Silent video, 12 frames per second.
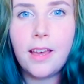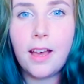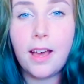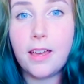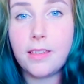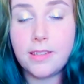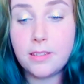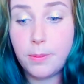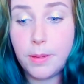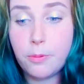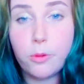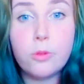Uh, these are
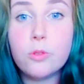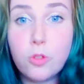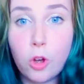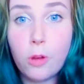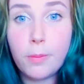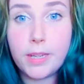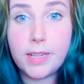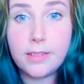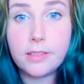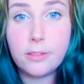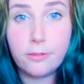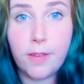people whose job it
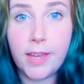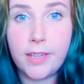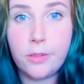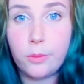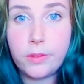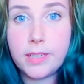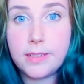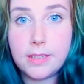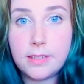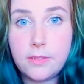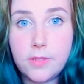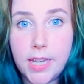is to find all the
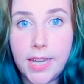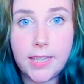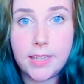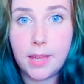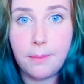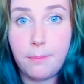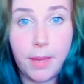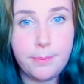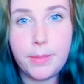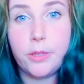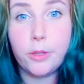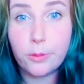assistive tech that
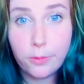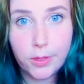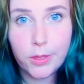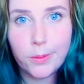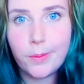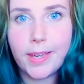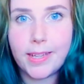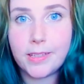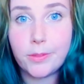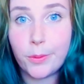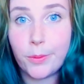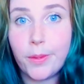might be good for you, and
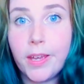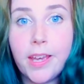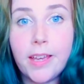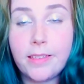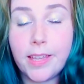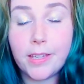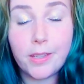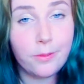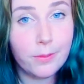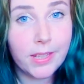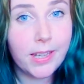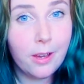so they
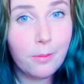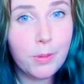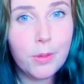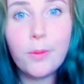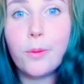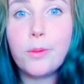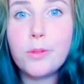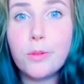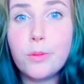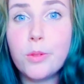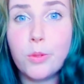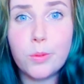can really help you.
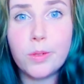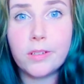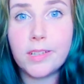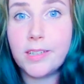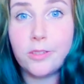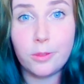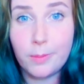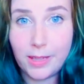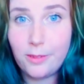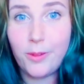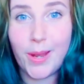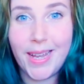Also, Google is your
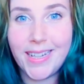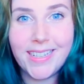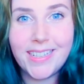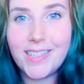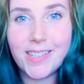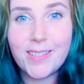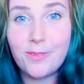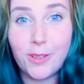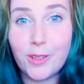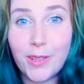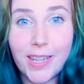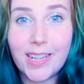best friend just
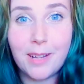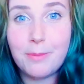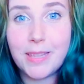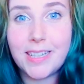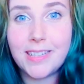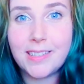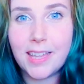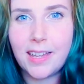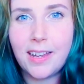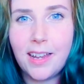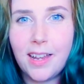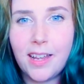for looking up things
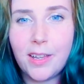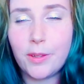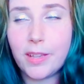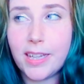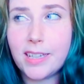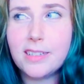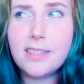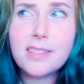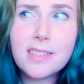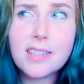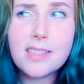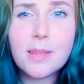that you're like,
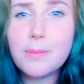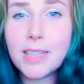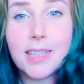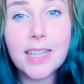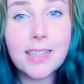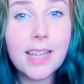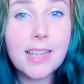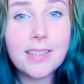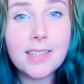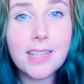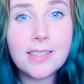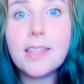does something like that
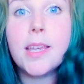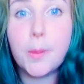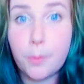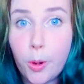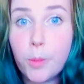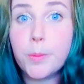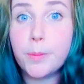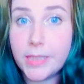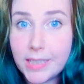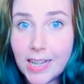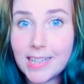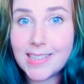exist? It
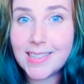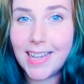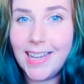probably does.